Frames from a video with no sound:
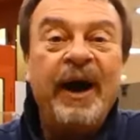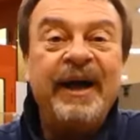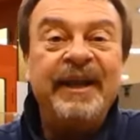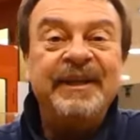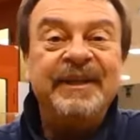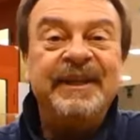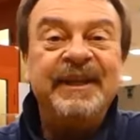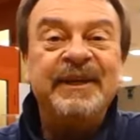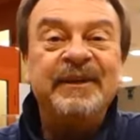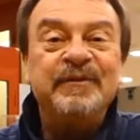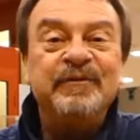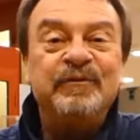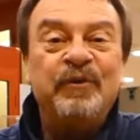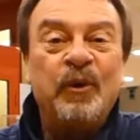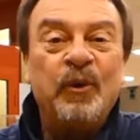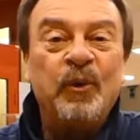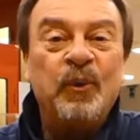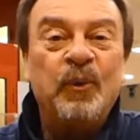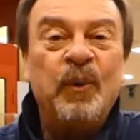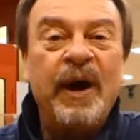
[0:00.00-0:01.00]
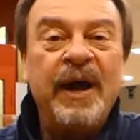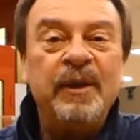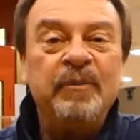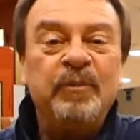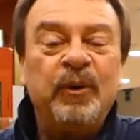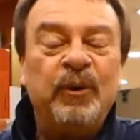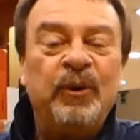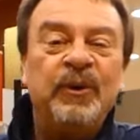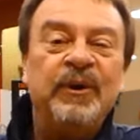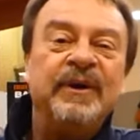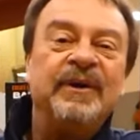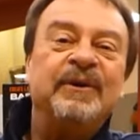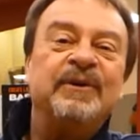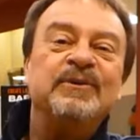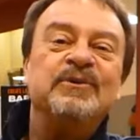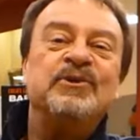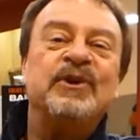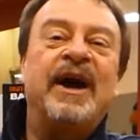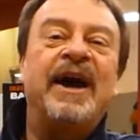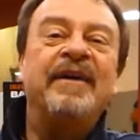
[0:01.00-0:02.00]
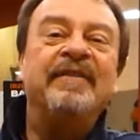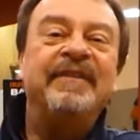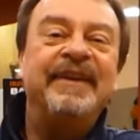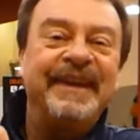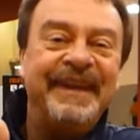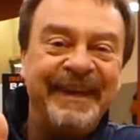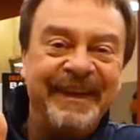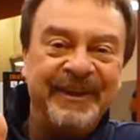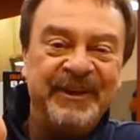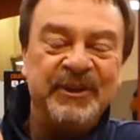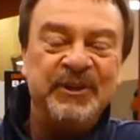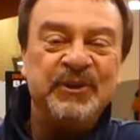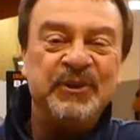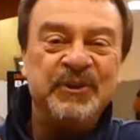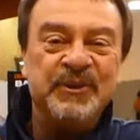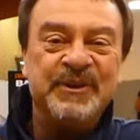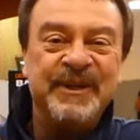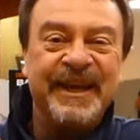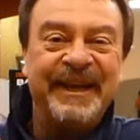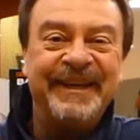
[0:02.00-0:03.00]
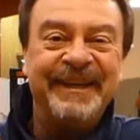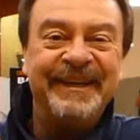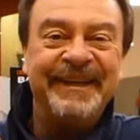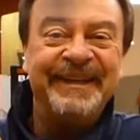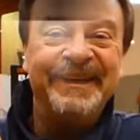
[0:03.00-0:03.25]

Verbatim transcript: hunting for wild boar on drive here in Tuscany.